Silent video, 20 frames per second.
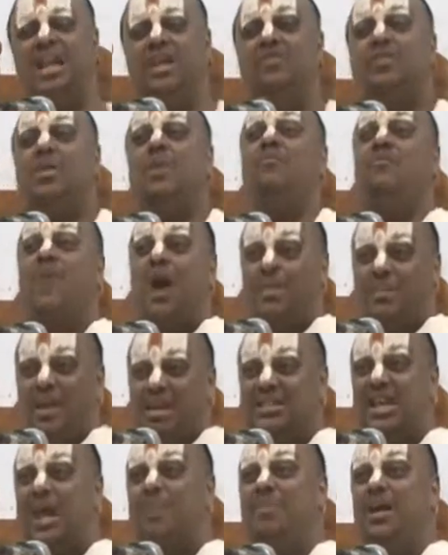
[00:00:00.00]
and if some
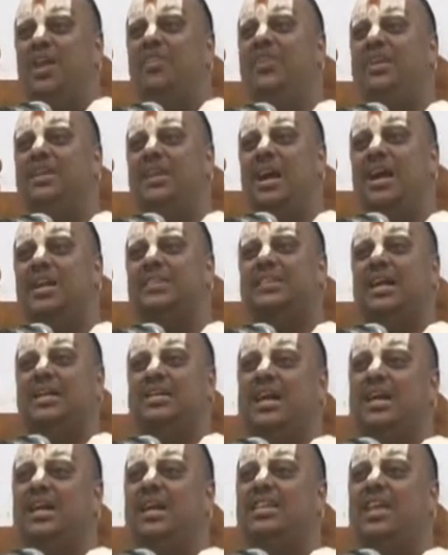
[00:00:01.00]
farmers are benefited
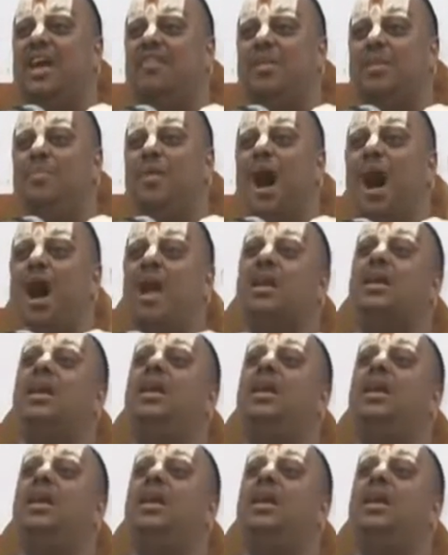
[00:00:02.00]
certainly there will be